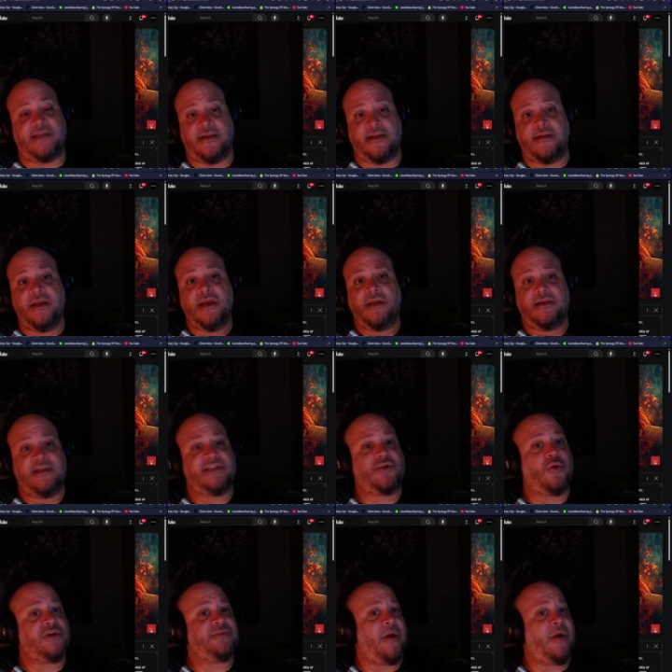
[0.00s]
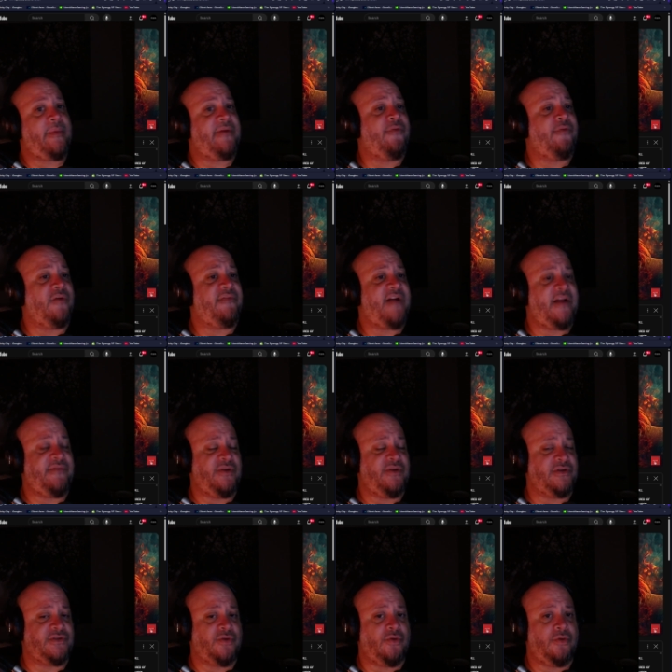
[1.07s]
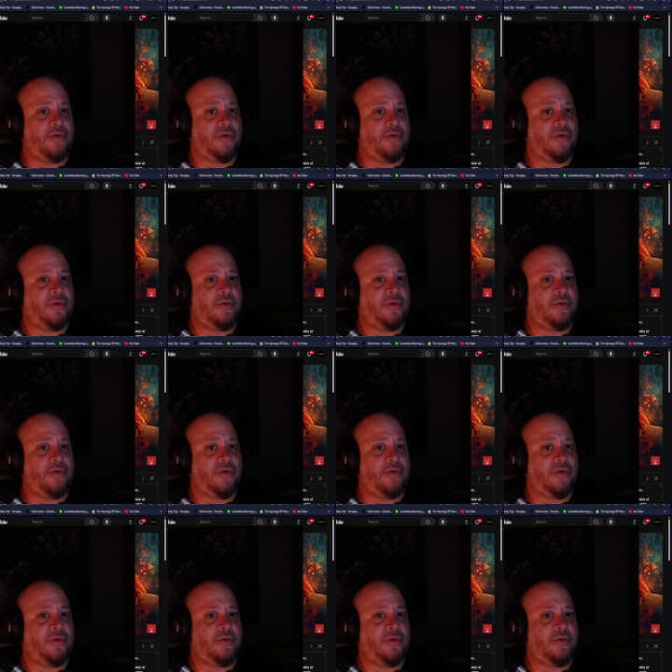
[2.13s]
and Discord's probably 4 or 5 years old,